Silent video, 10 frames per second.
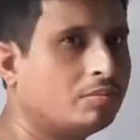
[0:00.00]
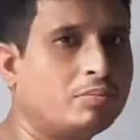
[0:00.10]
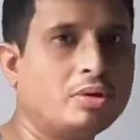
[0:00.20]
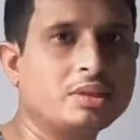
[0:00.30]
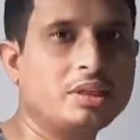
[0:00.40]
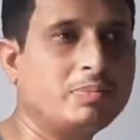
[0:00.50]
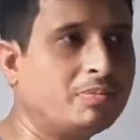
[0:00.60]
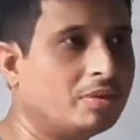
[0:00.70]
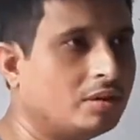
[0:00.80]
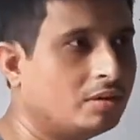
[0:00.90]
positive,
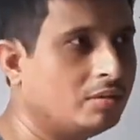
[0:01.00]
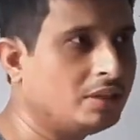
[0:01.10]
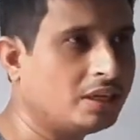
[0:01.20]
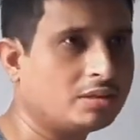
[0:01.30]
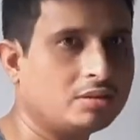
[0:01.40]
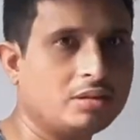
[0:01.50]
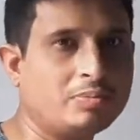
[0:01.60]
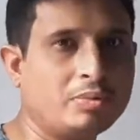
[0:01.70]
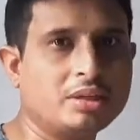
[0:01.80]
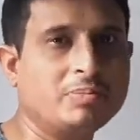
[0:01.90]
which associate
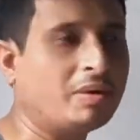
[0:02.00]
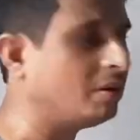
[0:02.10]
positive power